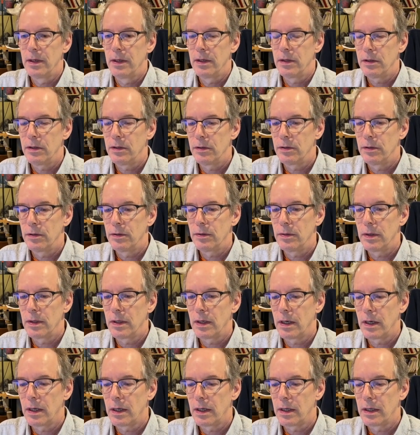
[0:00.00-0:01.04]
who
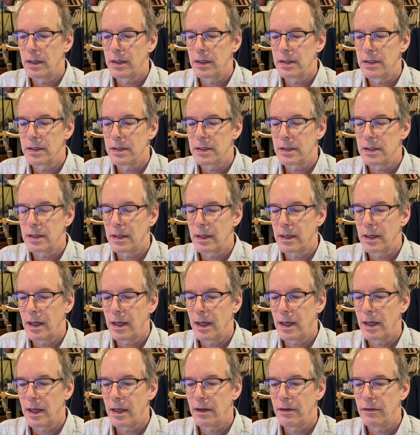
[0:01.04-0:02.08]
is
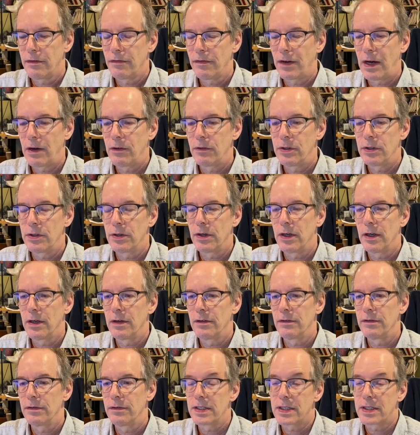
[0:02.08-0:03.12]
a founder
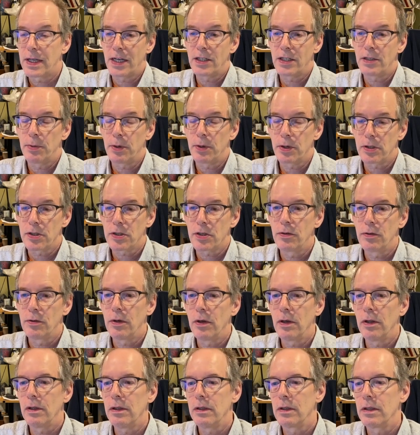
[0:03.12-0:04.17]
of Sketchbook
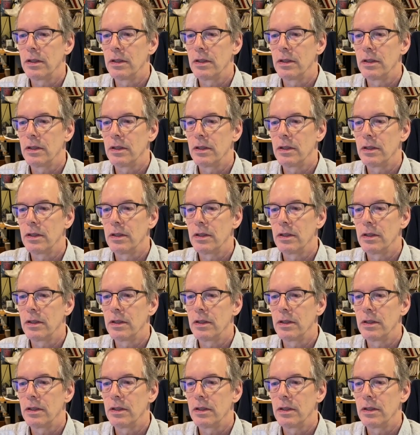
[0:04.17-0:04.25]
School.